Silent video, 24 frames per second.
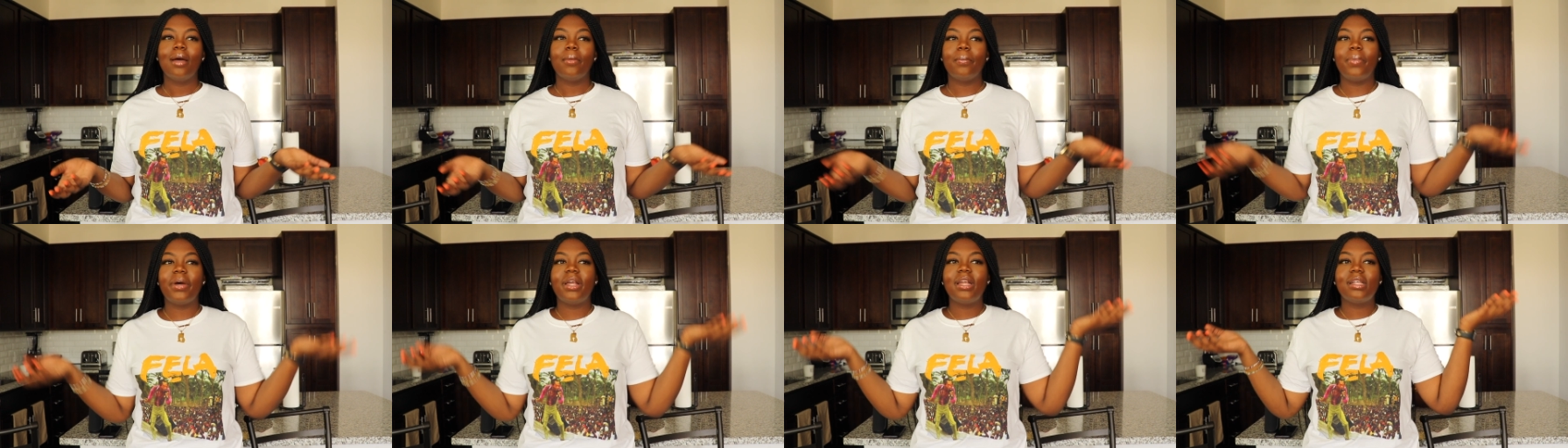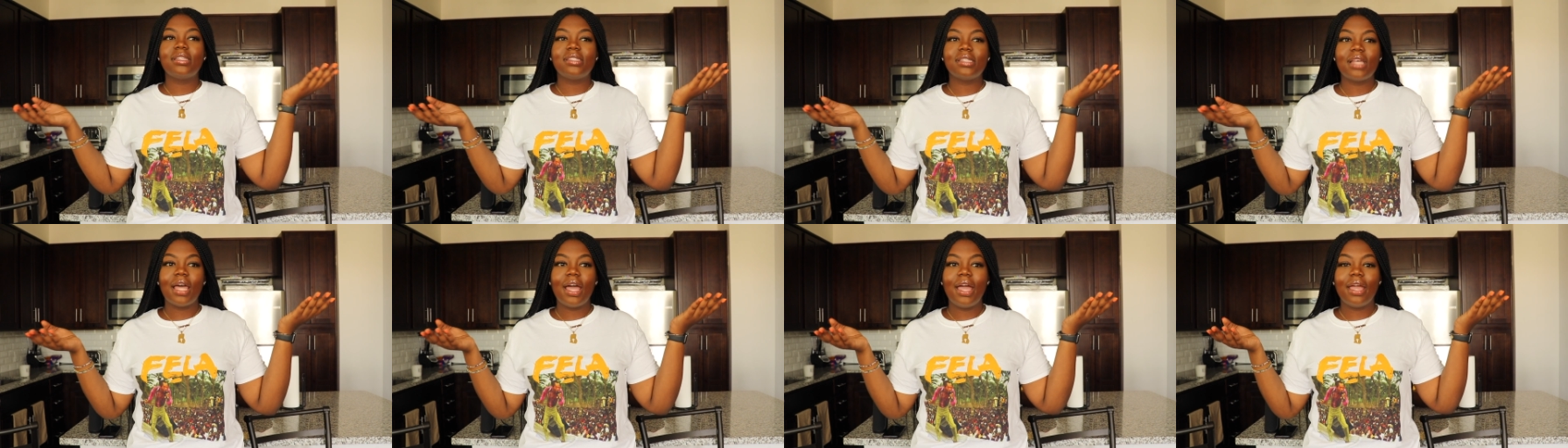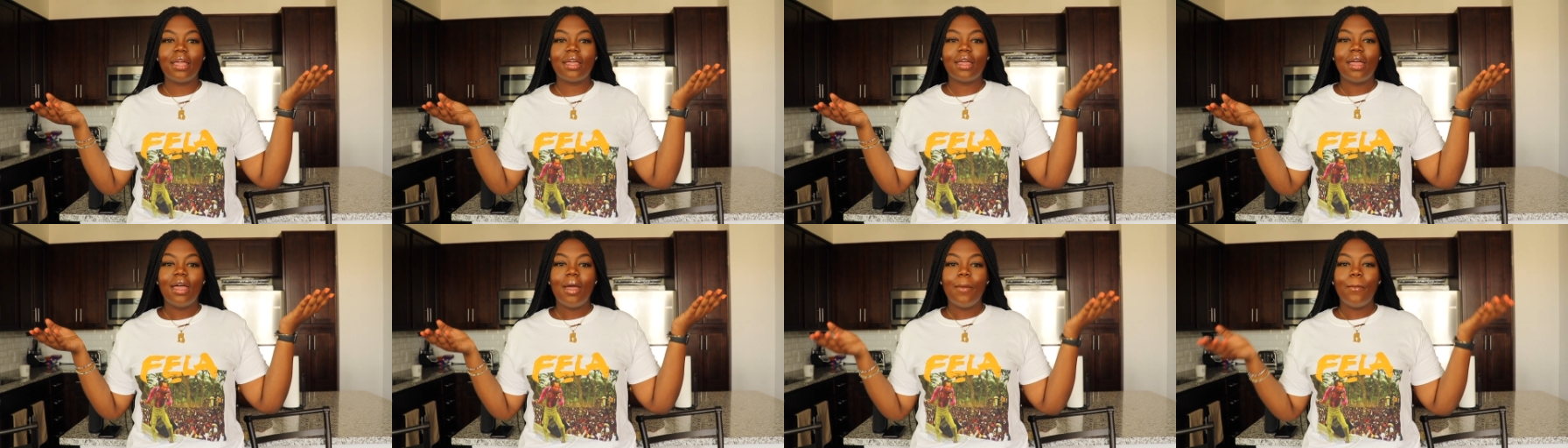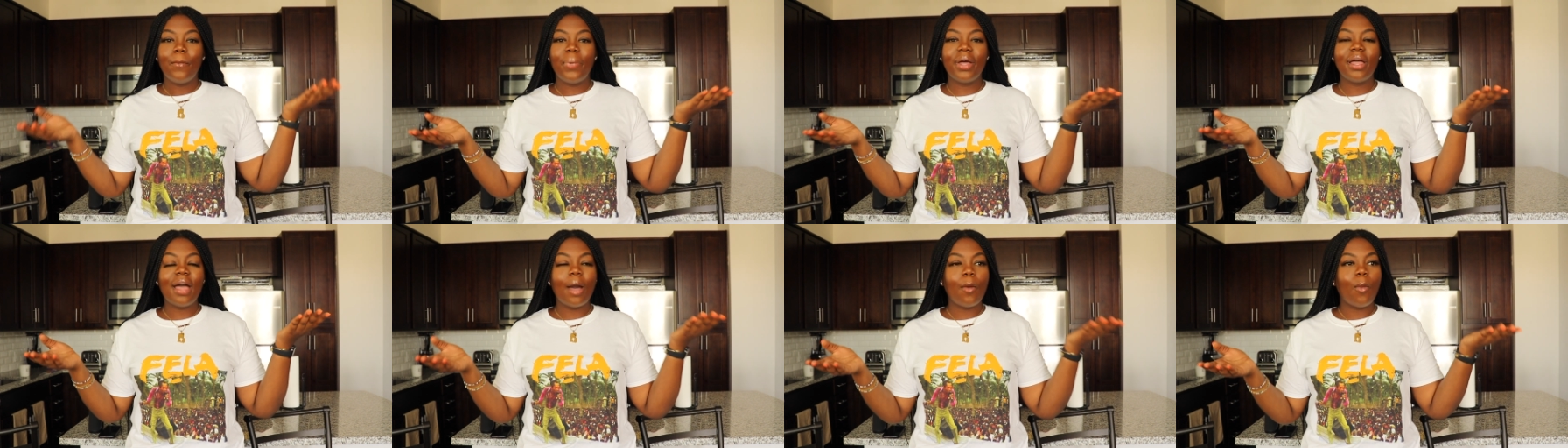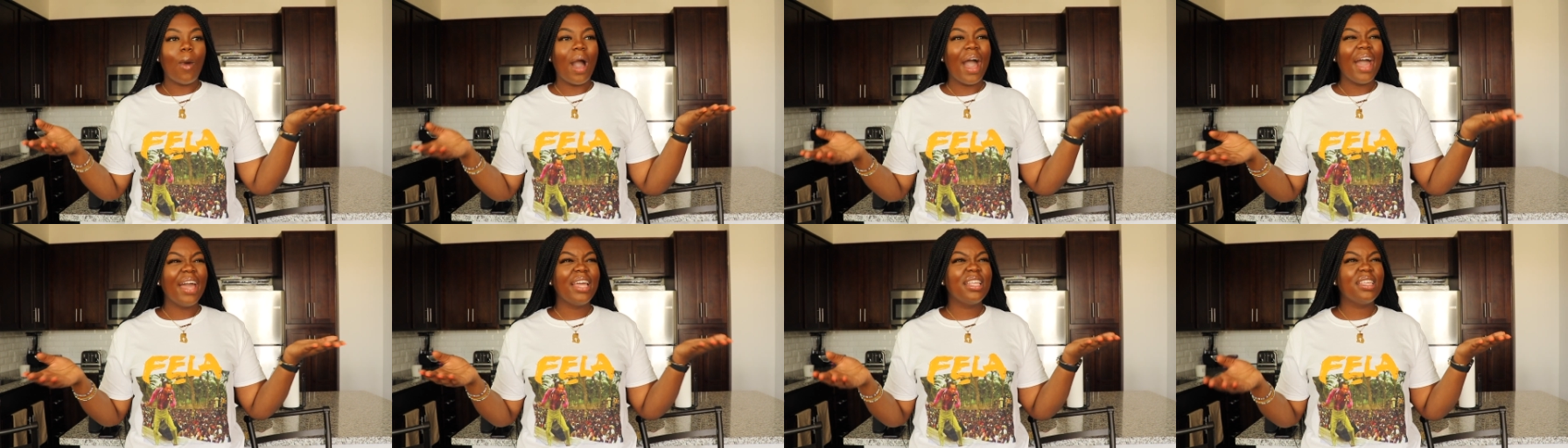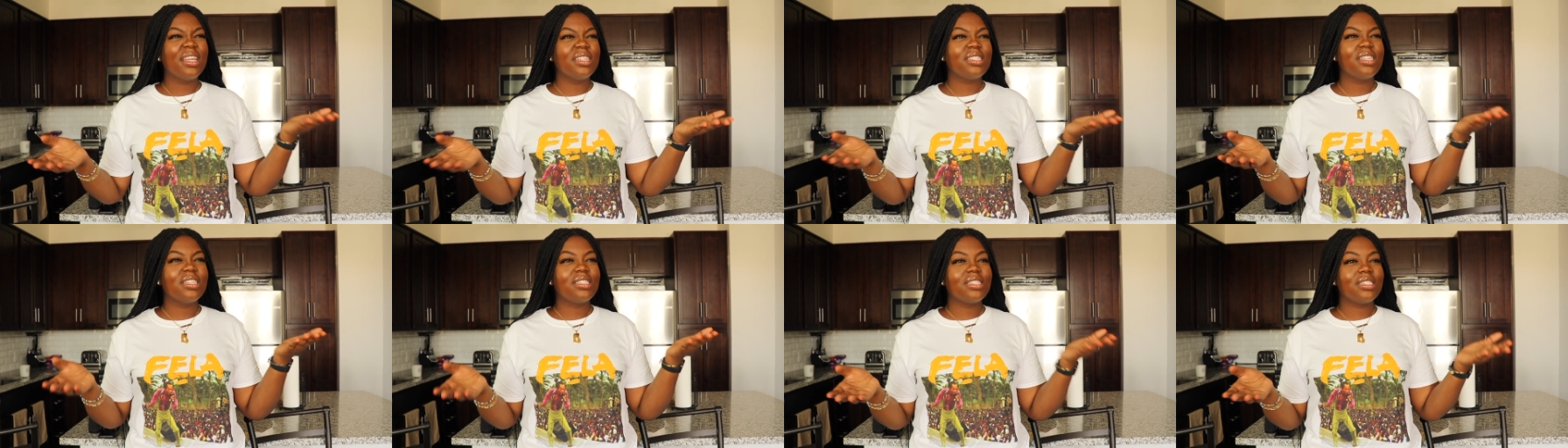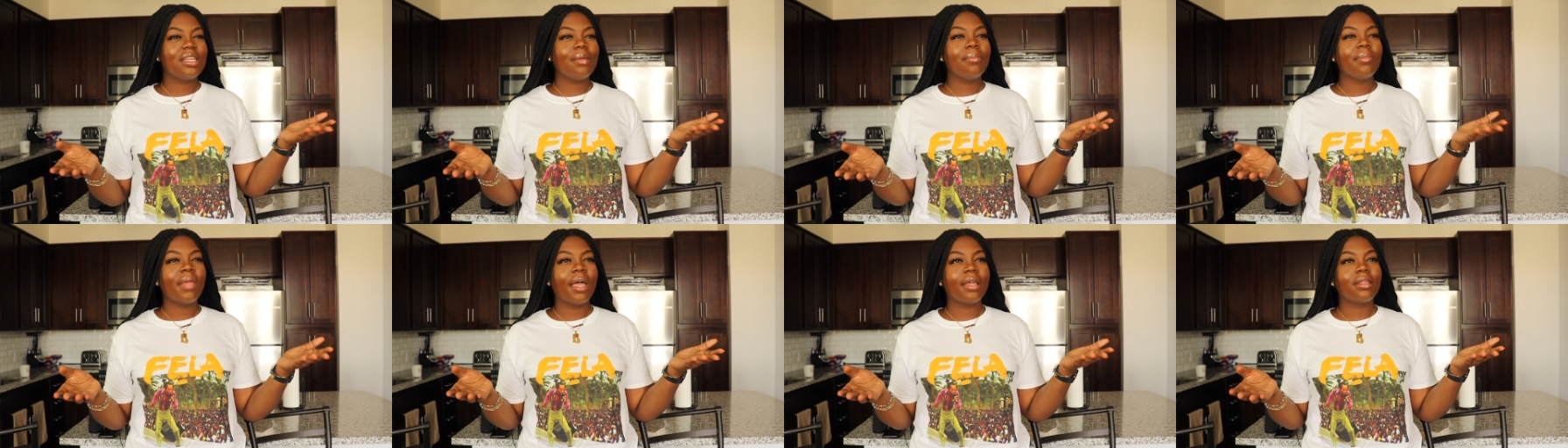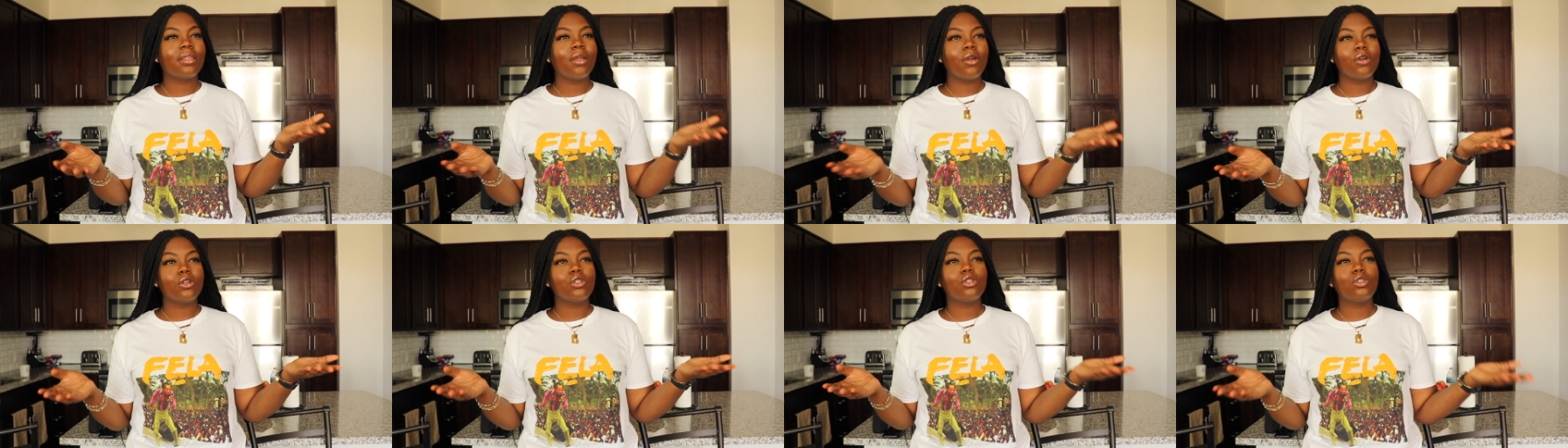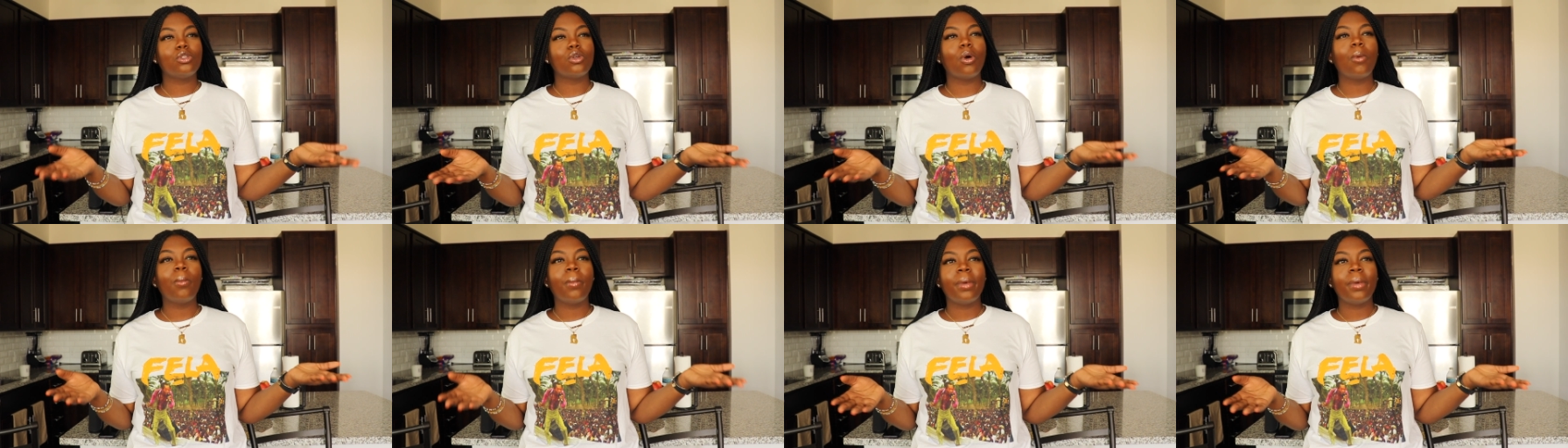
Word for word: But it's like, but why does it seem like there's so